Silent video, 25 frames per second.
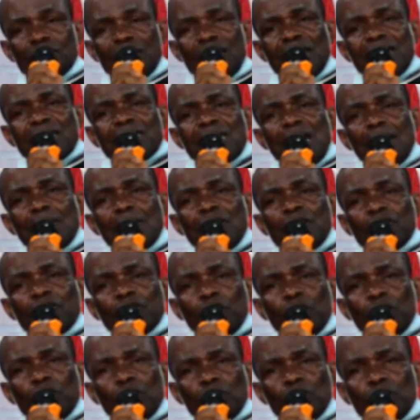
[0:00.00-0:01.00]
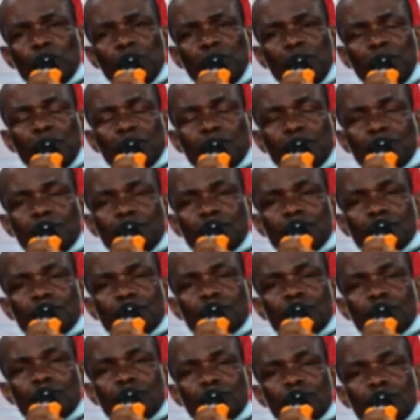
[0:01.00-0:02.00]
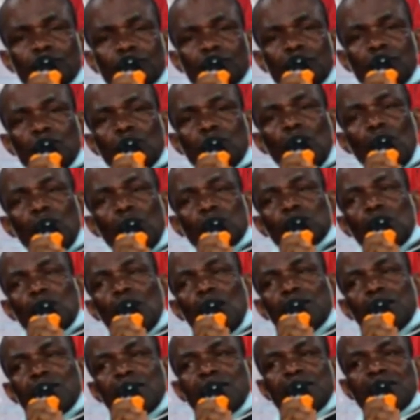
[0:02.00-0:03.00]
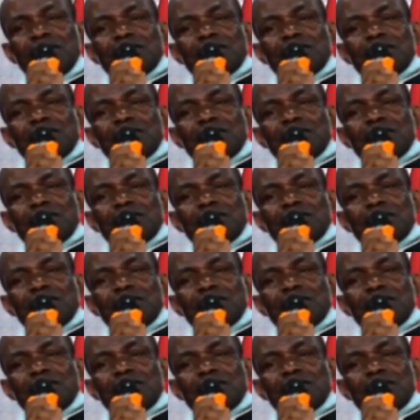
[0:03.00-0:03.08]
and come and follow me. Because all the